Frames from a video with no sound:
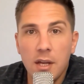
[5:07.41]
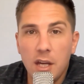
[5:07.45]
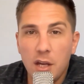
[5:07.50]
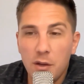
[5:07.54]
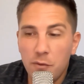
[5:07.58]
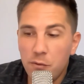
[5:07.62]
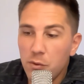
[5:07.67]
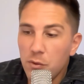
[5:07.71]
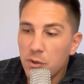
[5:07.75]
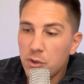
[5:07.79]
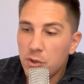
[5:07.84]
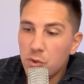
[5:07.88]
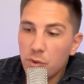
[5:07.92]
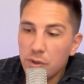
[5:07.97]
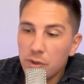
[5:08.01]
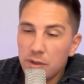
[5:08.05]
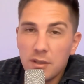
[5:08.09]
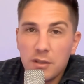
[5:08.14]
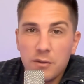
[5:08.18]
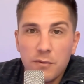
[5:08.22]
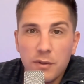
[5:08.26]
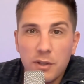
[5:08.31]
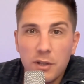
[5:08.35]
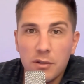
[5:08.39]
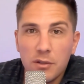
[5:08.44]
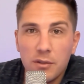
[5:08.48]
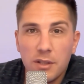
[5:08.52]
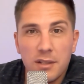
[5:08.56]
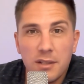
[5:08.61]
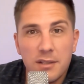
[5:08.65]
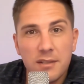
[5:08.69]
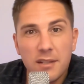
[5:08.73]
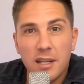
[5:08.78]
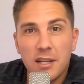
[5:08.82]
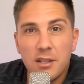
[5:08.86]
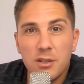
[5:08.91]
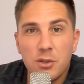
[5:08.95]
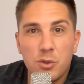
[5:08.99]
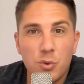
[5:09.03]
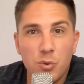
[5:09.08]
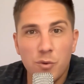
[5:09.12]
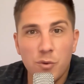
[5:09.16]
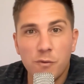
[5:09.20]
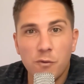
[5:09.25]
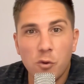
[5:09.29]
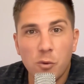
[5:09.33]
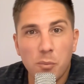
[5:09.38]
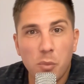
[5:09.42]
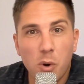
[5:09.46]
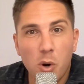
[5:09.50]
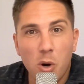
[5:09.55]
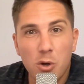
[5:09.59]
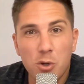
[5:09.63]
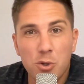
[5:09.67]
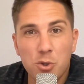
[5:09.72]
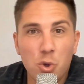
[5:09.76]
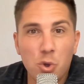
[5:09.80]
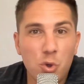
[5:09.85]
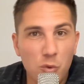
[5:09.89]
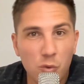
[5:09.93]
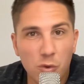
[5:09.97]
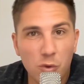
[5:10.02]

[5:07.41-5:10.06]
If you enjoyed this video, then stay tuned for part two.